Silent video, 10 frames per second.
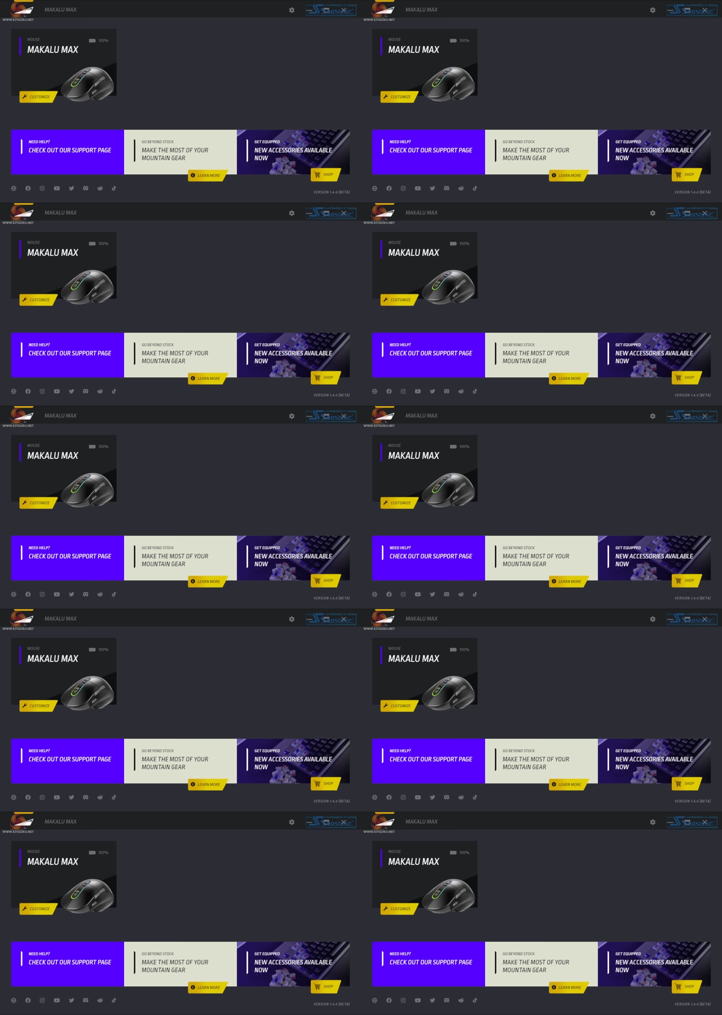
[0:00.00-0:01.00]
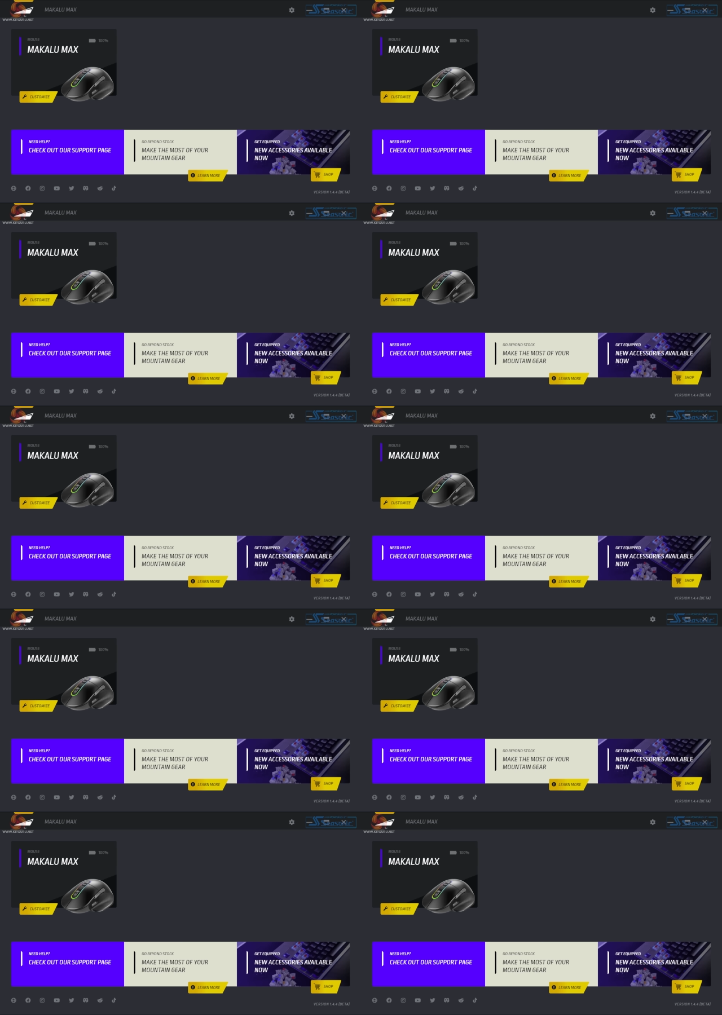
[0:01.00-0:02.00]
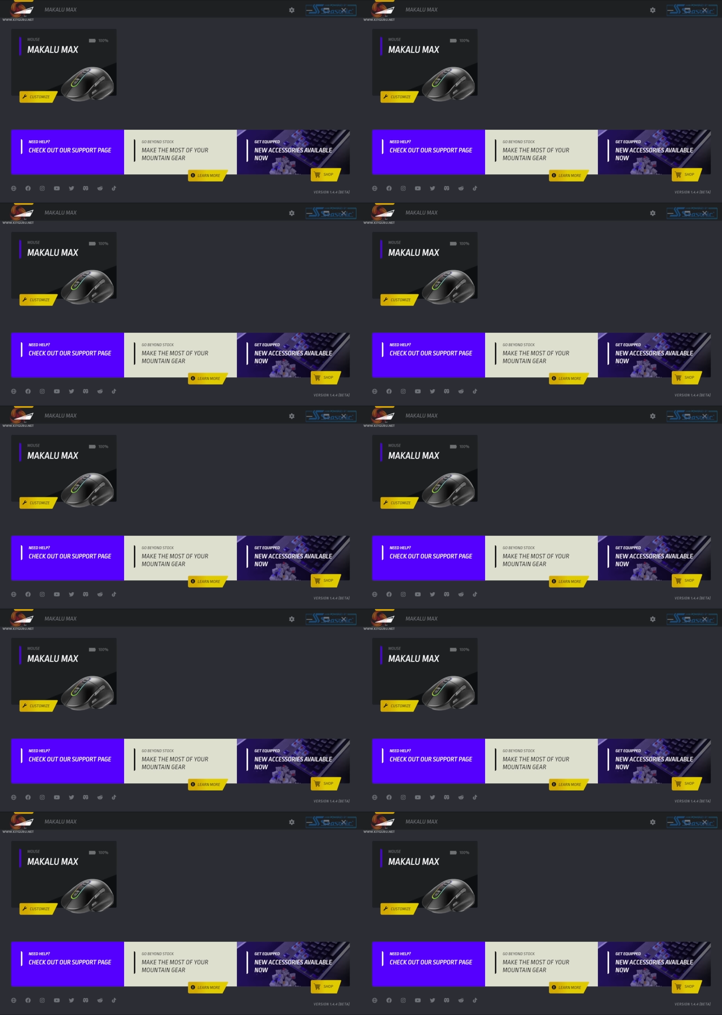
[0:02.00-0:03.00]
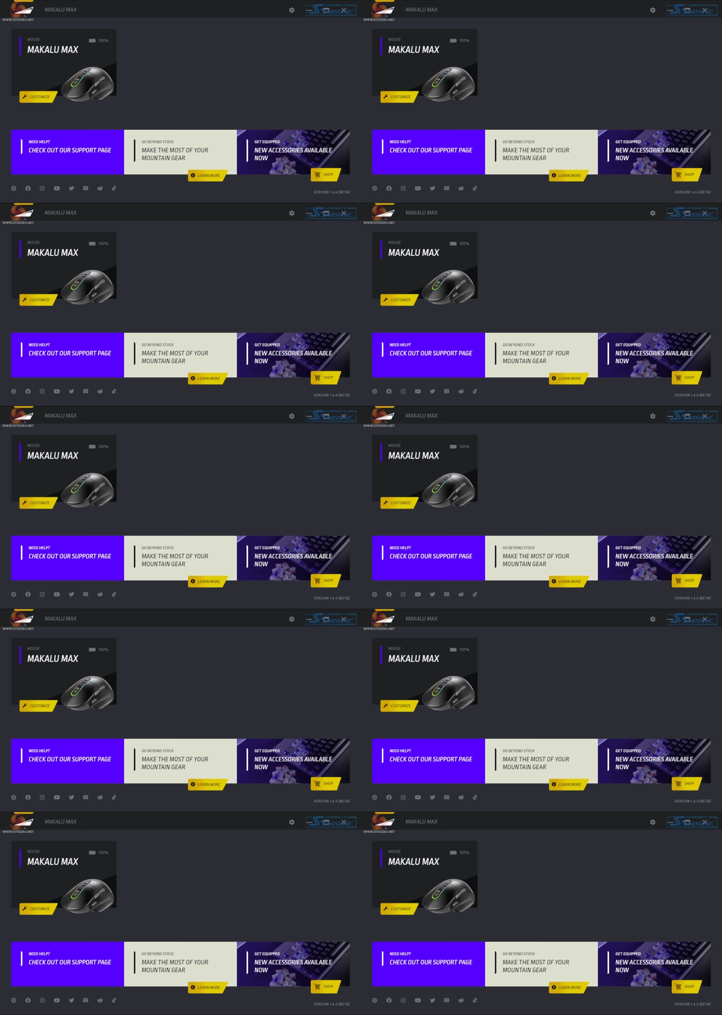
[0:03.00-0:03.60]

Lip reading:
(no speaker visible)